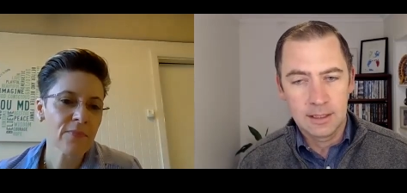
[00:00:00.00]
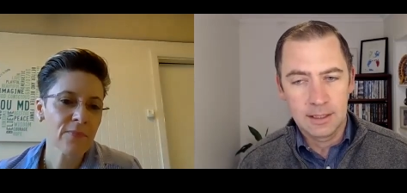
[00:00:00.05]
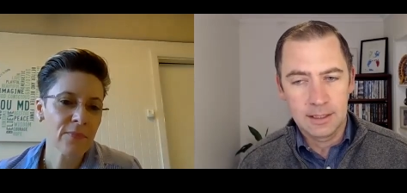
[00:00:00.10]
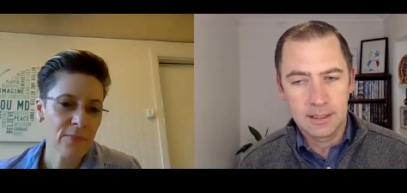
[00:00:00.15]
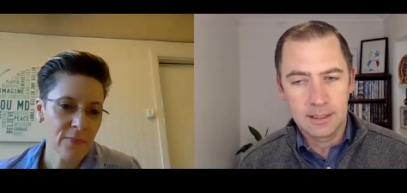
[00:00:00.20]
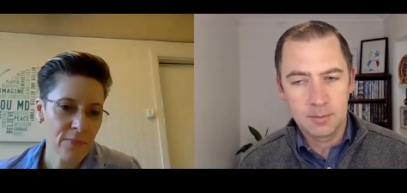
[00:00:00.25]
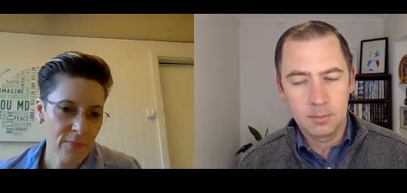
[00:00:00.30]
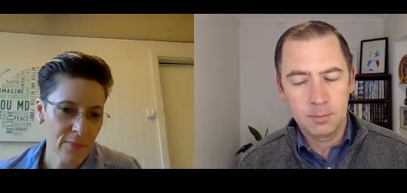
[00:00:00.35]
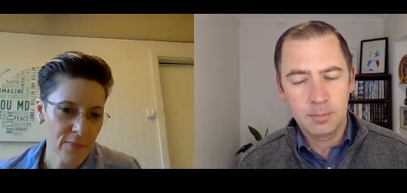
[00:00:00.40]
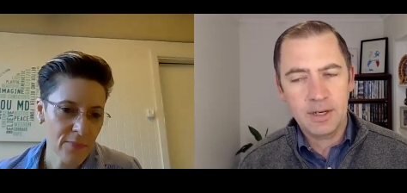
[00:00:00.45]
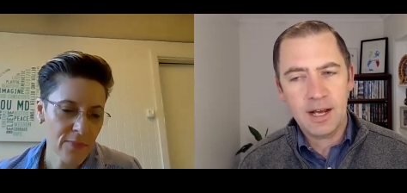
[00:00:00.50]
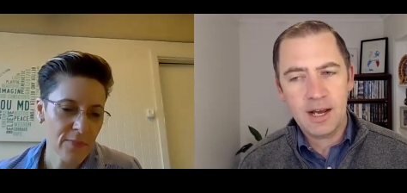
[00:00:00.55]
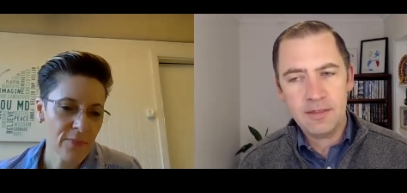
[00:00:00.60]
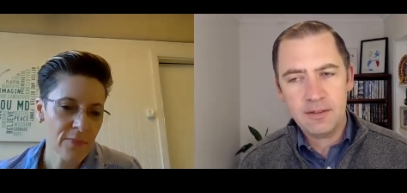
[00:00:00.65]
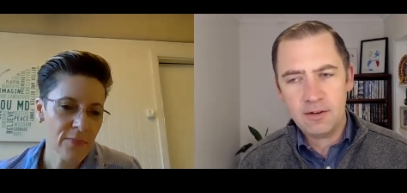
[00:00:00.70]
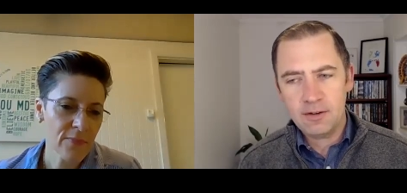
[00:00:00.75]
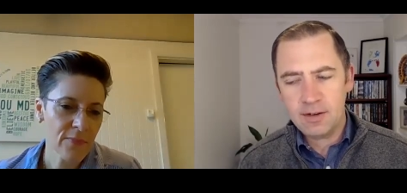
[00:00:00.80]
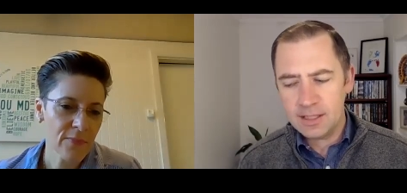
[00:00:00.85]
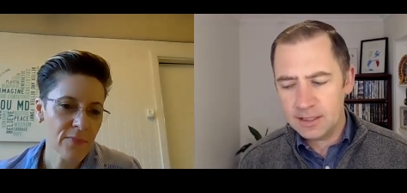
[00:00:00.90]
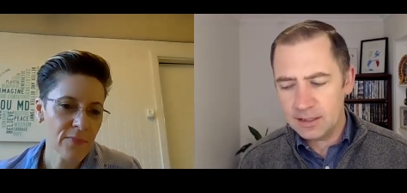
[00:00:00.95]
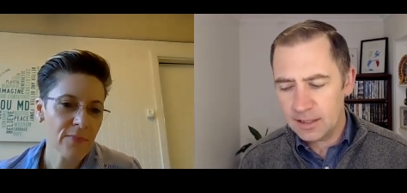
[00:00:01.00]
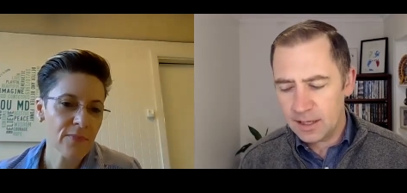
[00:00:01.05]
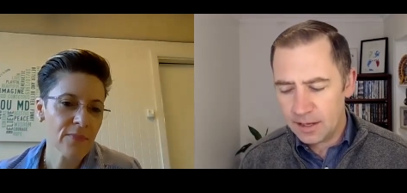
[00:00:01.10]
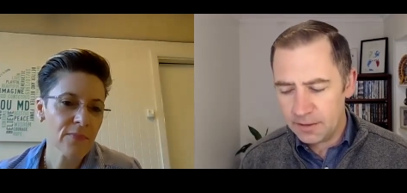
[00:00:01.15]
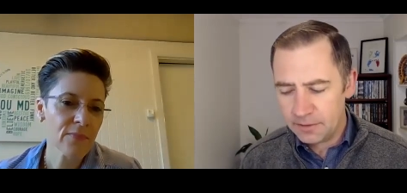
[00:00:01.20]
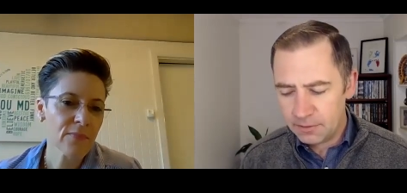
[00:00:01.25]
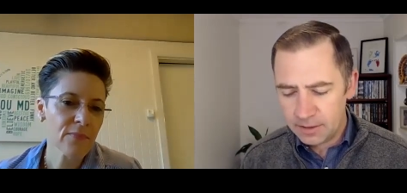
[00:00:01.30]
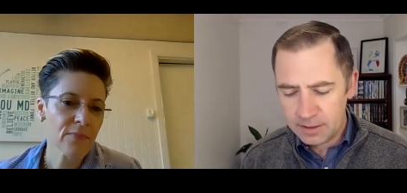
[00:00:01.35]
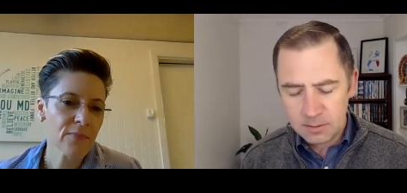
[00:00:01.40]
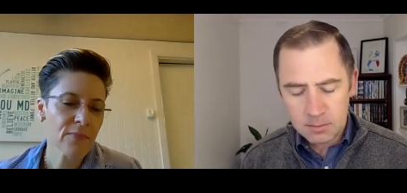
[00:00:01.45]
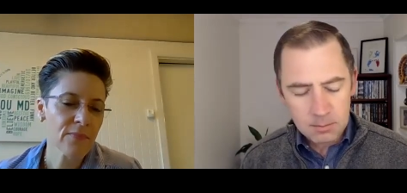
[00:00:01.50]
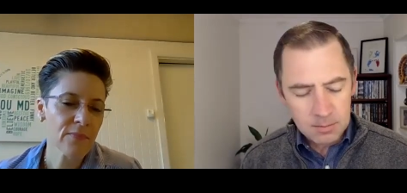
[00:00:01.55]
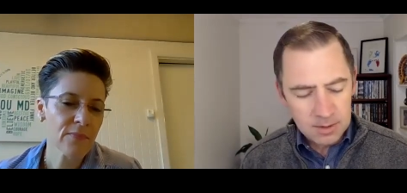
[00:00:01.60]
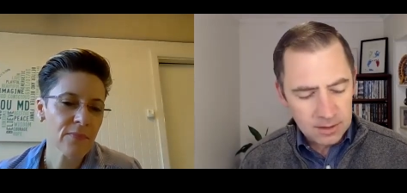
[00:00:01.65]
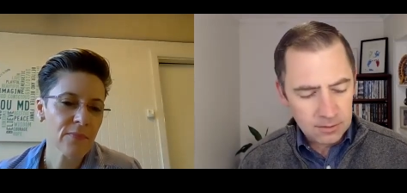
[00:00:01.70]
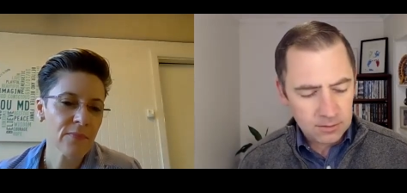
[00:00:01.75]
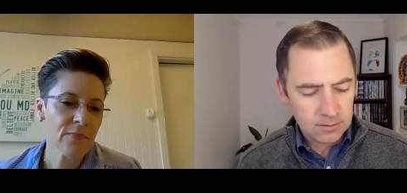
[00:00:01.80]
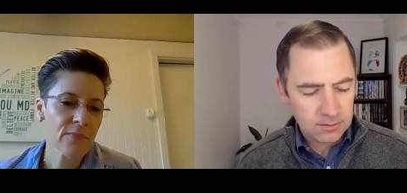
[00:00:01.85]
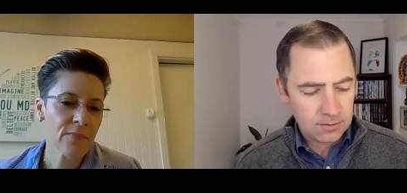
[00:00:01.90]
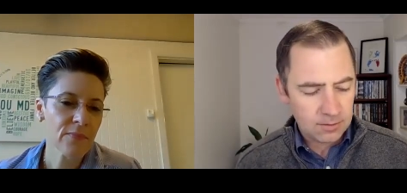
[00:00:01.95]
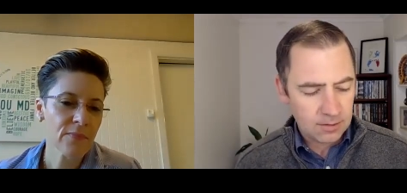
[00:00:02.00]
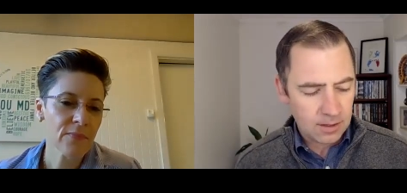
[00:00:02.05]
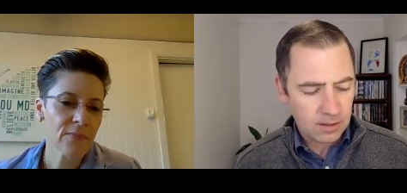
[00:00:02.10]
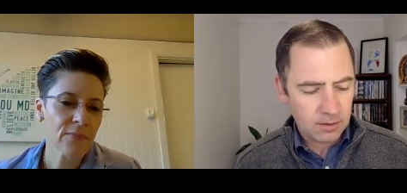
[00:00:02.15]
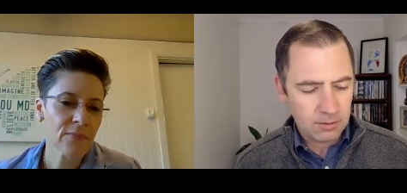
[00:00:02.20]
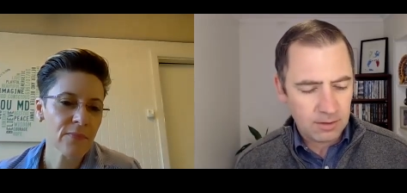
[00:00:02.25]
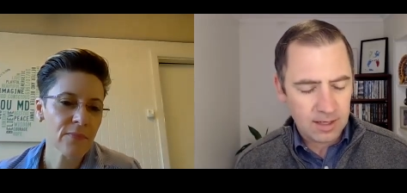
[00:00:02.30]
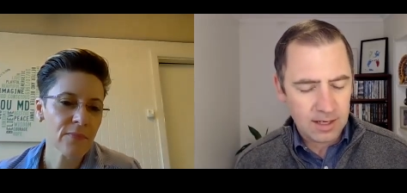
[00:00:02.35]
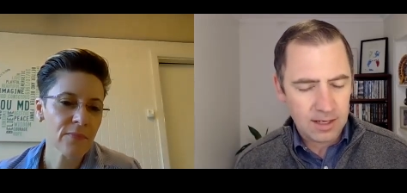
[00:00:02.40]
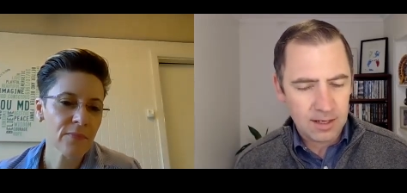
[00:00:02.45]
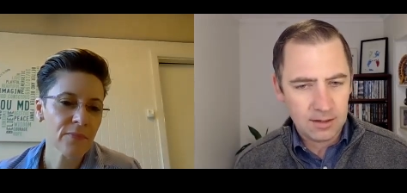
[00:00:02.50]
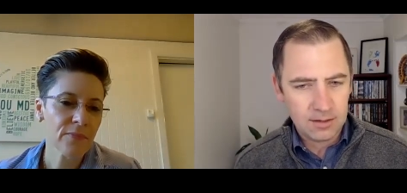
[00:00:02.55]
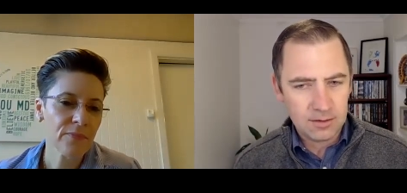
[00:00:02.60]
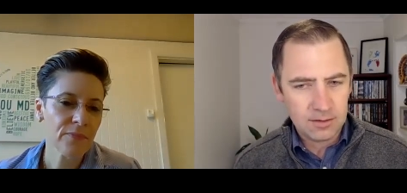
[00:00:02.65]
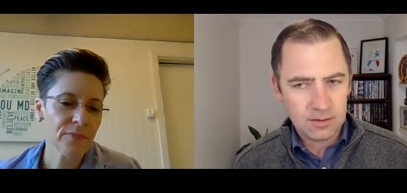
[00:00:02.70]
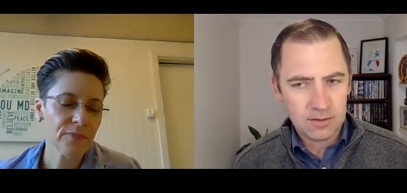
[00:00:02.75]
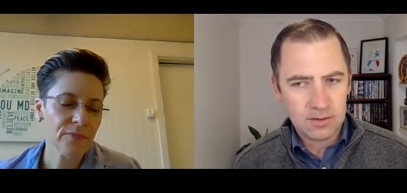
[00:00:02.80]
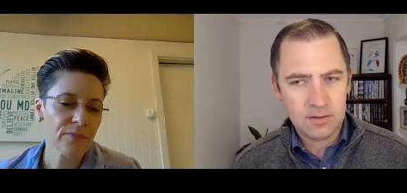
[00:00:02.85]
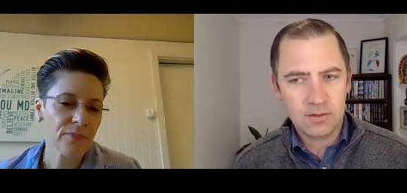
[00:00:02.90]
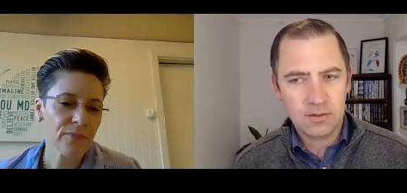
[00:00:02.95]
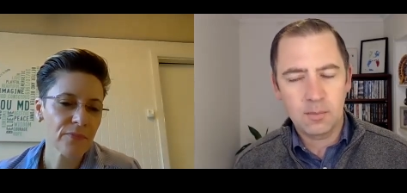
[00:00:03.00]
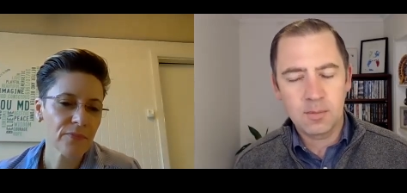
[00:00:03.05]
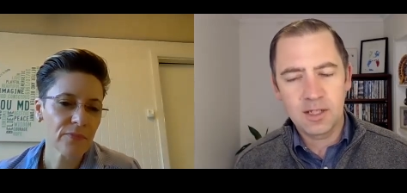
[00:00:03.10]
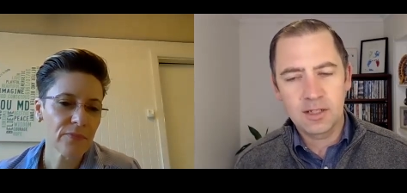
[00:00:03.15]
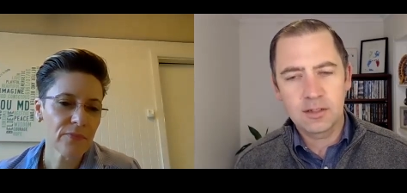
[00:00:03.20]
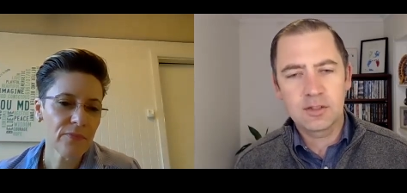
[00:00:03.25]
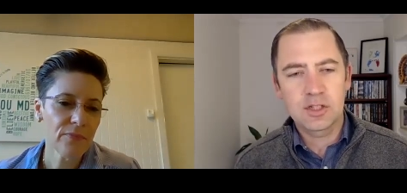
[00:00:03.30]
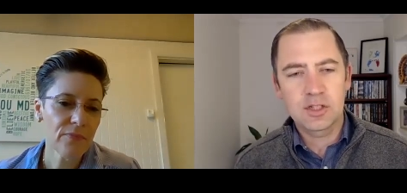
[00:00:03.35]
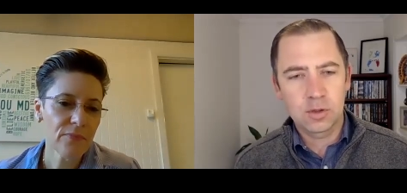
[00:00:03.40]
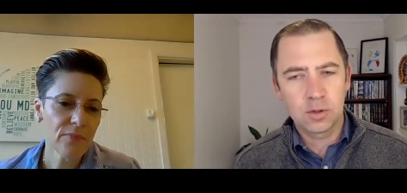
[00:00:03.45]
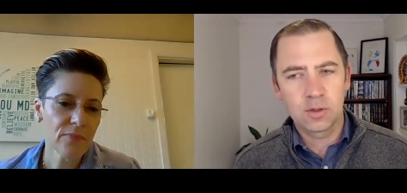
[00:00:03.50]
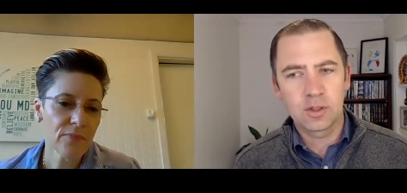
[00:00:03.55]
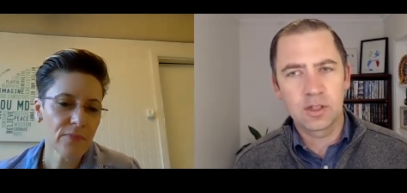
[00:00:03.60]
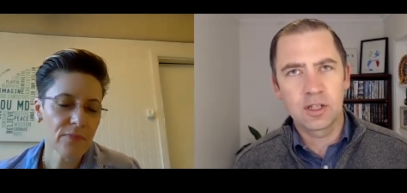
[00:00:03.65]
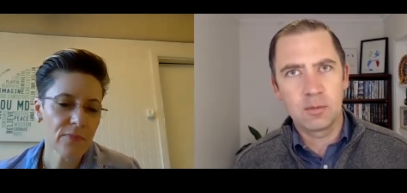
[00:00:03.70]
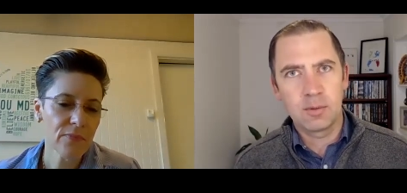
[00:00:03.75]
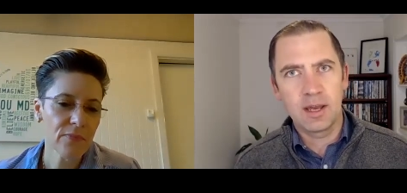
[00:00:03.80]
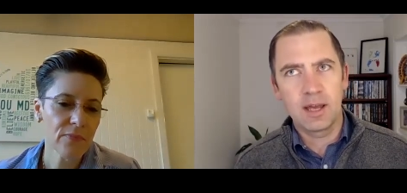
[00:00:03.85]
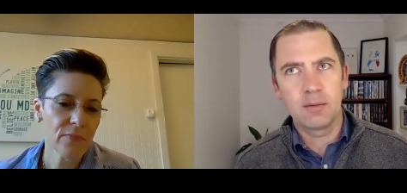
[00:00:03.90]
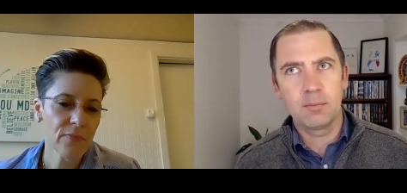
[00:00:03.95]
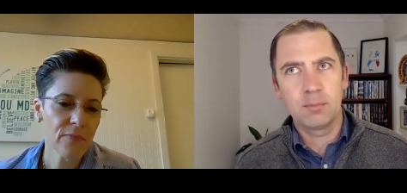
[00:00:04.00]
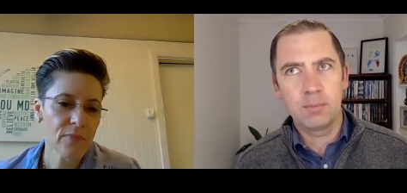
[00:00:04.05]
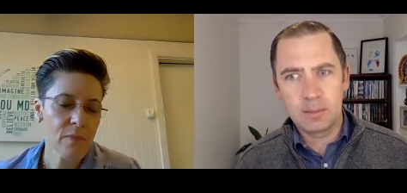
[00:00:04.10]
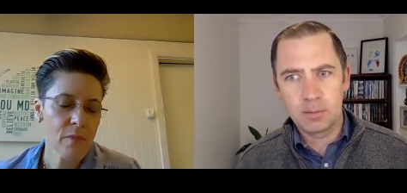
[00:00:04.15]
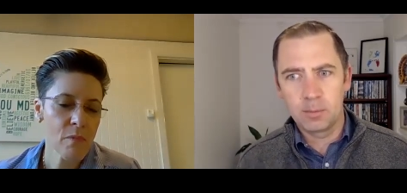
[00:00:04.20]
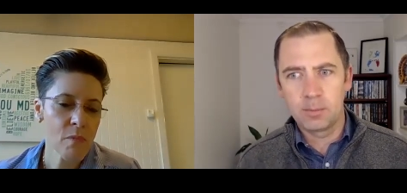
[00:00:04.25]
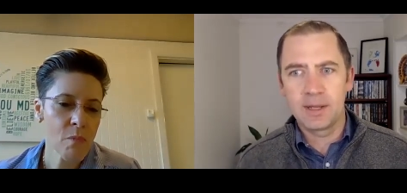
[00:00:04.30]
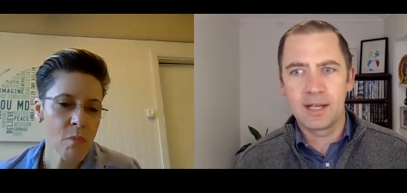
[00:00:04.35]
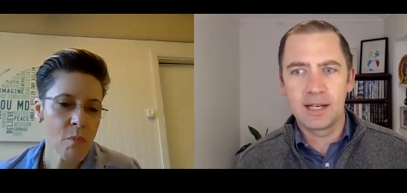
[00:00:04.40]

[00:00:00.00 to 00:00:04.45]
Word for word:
Speaker 1: um, but are there any are there any myths around because i mean just talking about people